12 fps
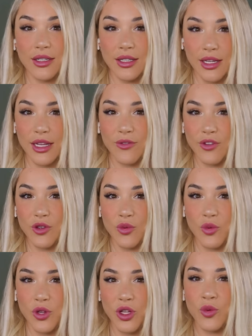Like if
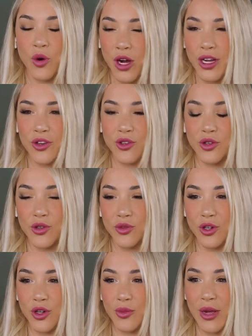you you walk into a
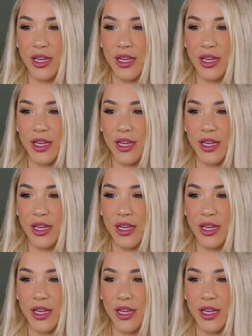room